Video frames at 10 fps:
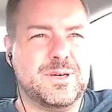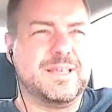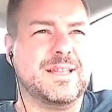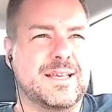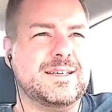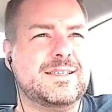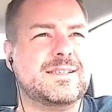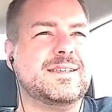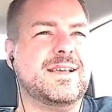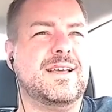doing
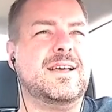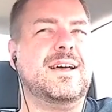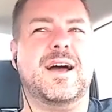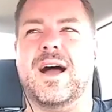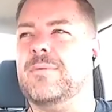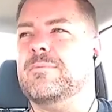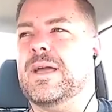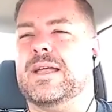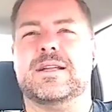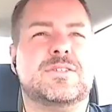this, I
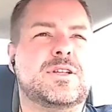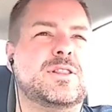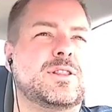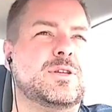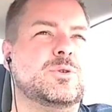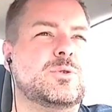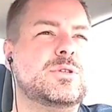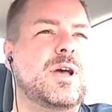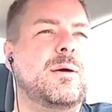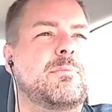managed to
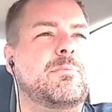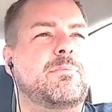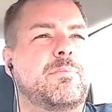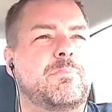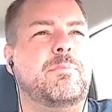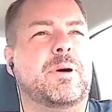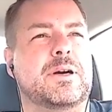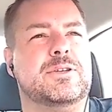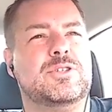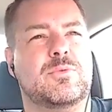lose a
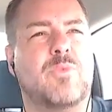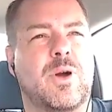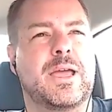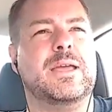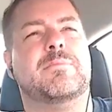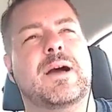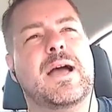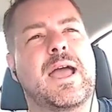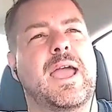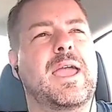bunch of weight.
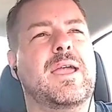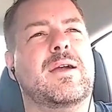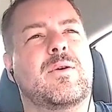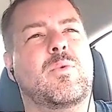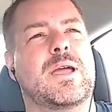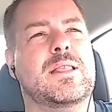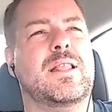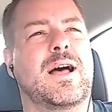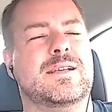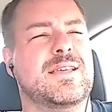My weight
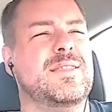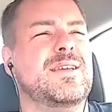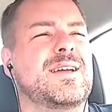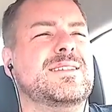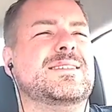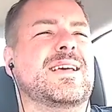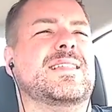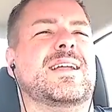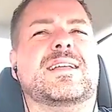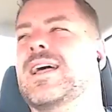loss, I think I'd
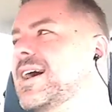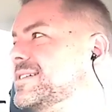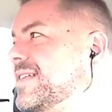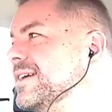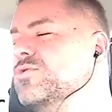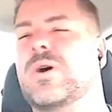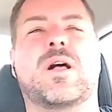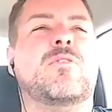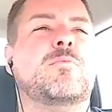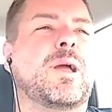said that I'd lost like
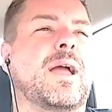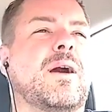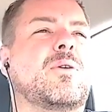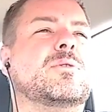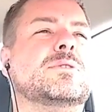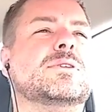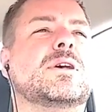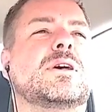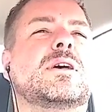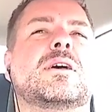12 pounds
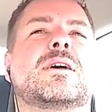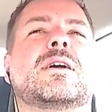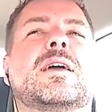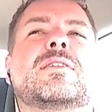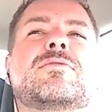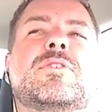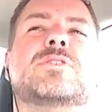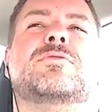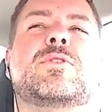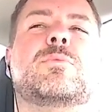in the
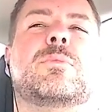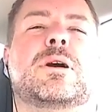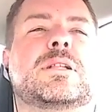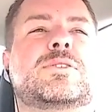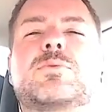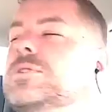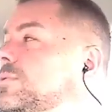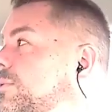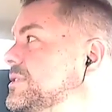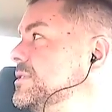first few months,
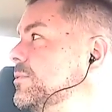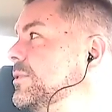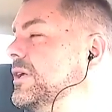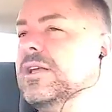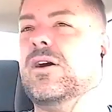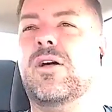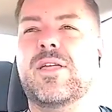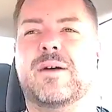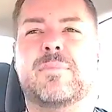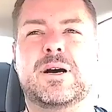which wasn't really all
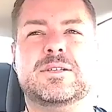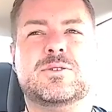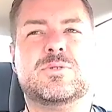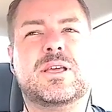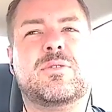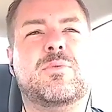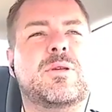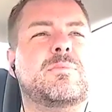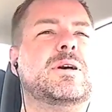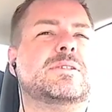that much. It was like
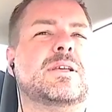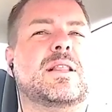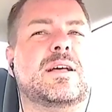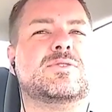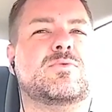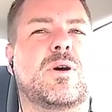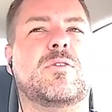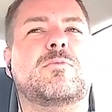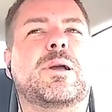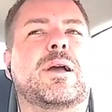3 months I'd lost
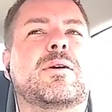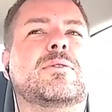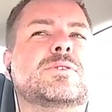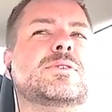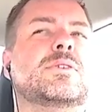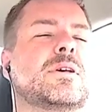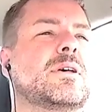12 pounds.